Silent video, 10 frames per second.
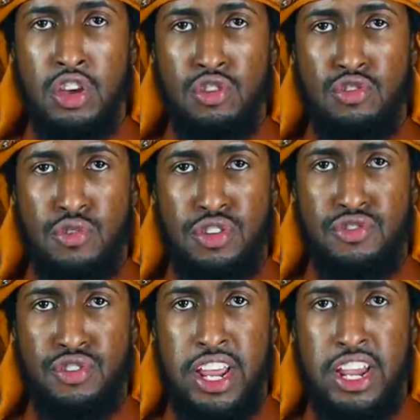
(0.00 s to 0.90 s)
So
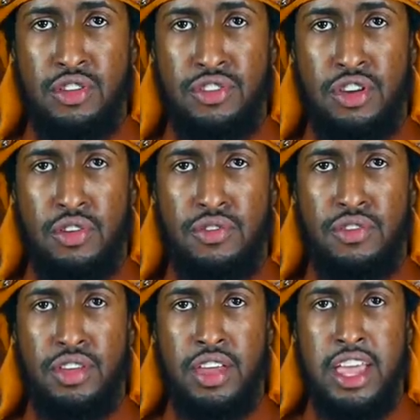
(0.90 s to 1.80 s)
restraining
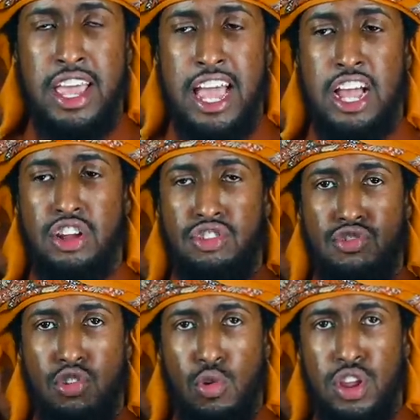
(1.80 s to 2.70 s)
yourself and
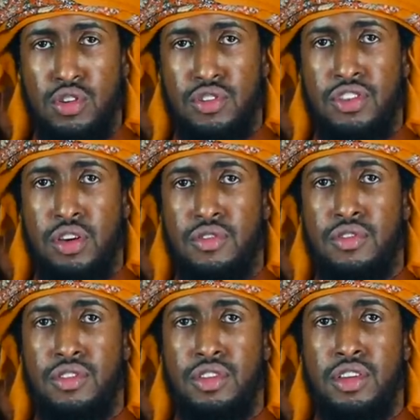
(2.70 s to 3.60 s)
controlling
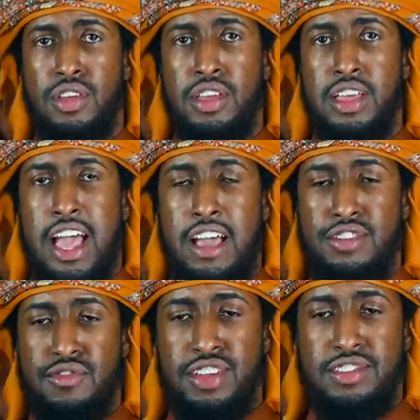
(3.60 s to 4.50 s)
yourself,
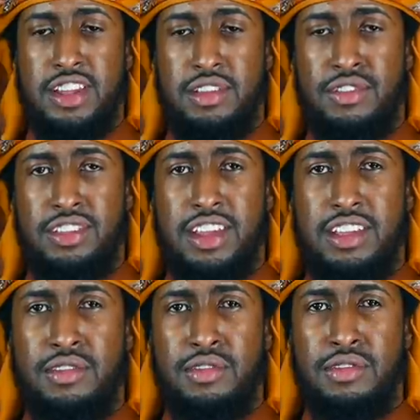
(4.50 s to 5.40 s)
having resili
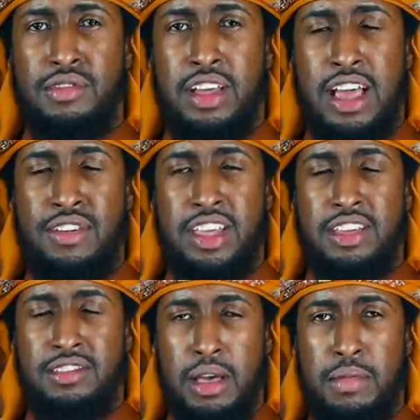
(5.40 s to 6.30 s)
having
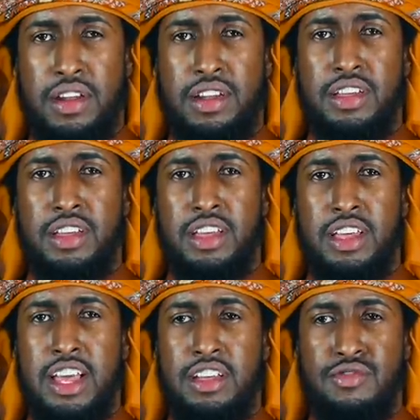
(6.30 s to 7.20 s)
sabr
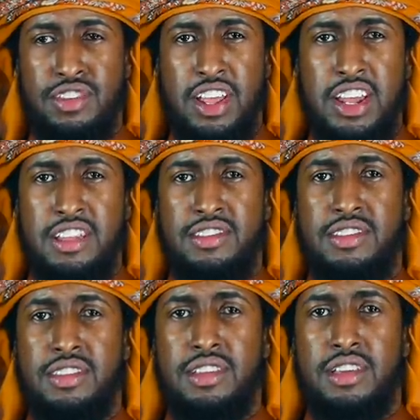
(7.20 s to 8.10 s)
and
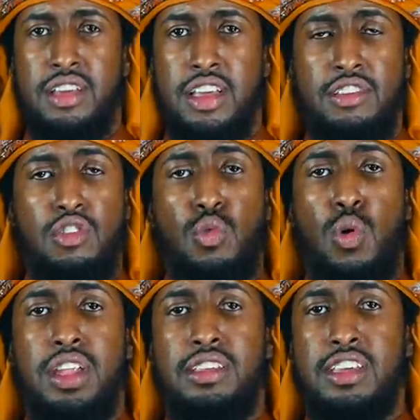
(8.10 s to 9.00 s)
resilience is a
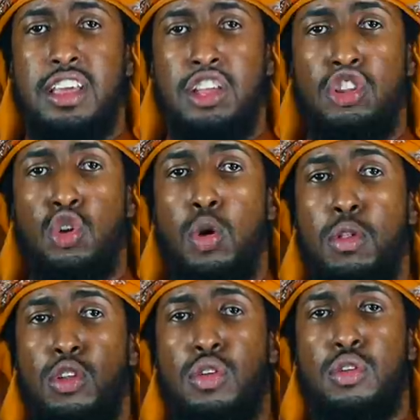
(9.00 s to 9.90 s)
quality, a
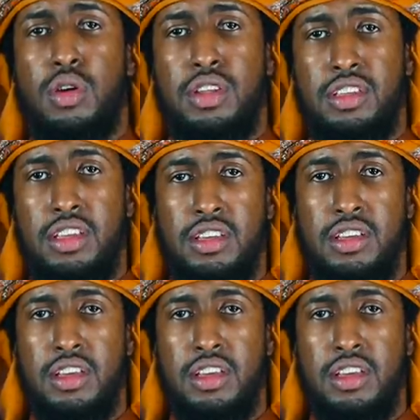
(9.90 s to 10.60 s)
noble quality.